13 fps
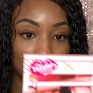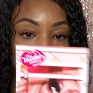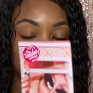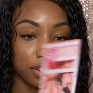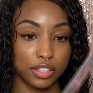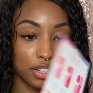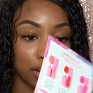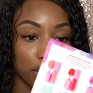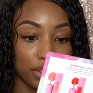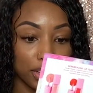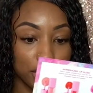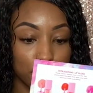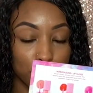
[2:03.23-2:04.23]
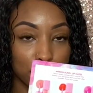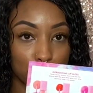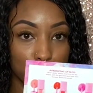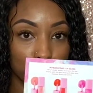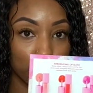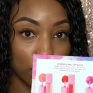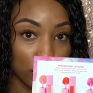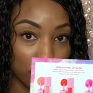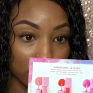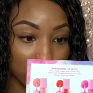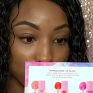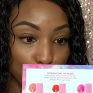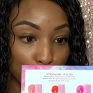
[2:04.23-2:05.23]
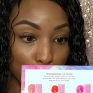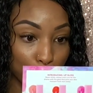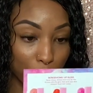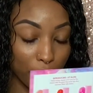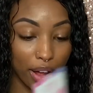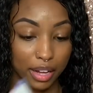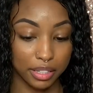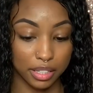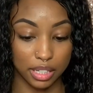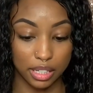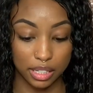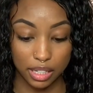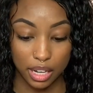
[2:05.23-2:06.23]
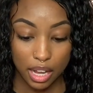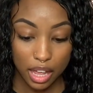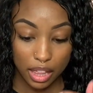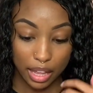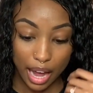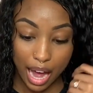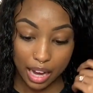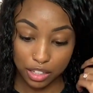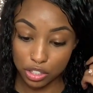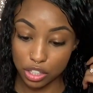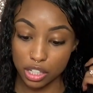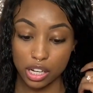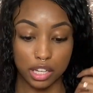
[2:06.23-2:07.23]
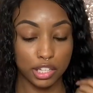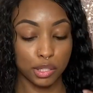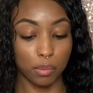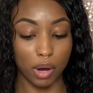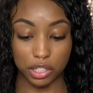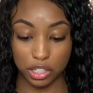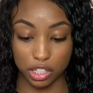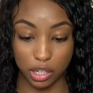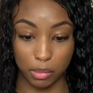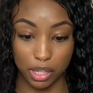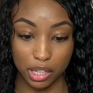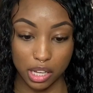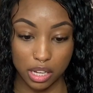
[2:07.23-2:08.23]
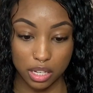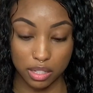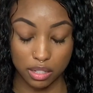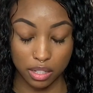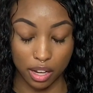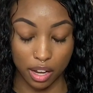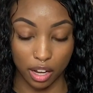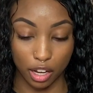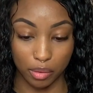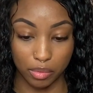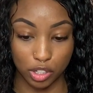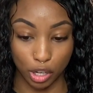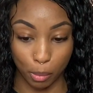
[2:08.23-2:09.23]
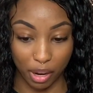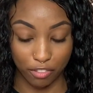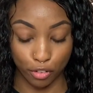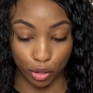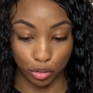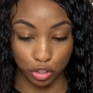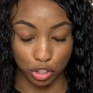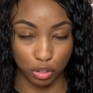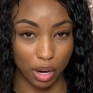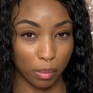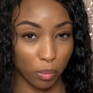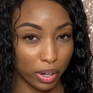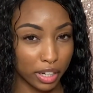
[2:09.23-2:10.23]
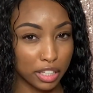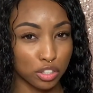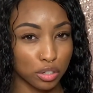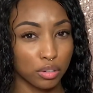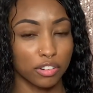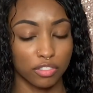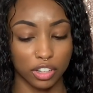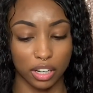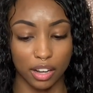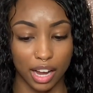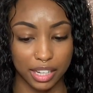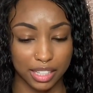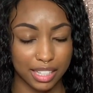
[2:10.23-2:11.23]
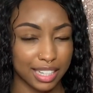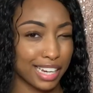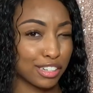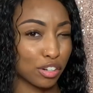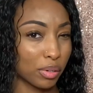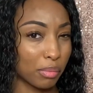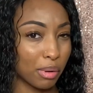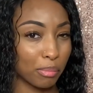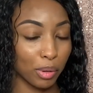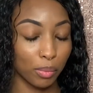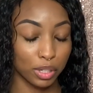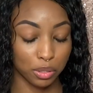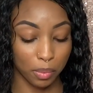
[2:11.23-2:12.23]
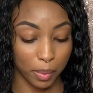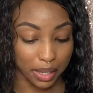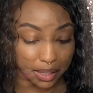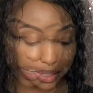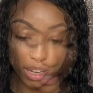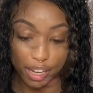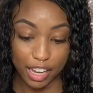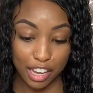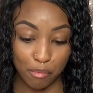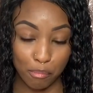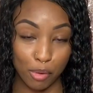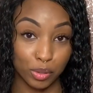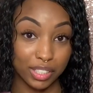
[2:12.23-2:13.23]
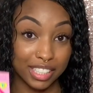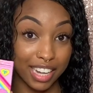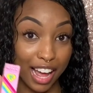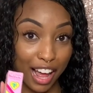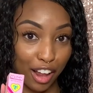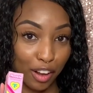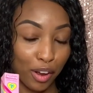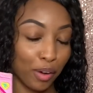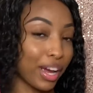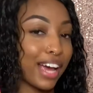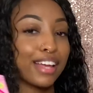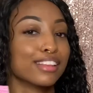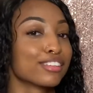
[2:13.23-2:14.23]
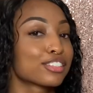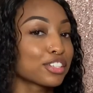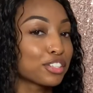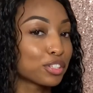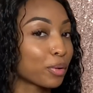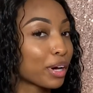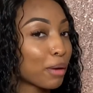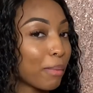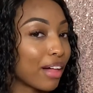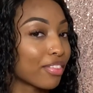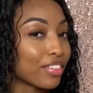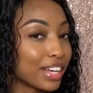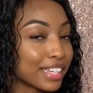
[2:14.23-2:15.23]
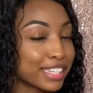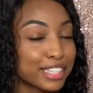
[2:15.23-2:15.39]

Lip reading: So this was her first lip glosses. They actually swatched some of these during my photo shoot. I'm wearing two different glosses. I don't remember which ones. In Model. Okay, there's a story about this.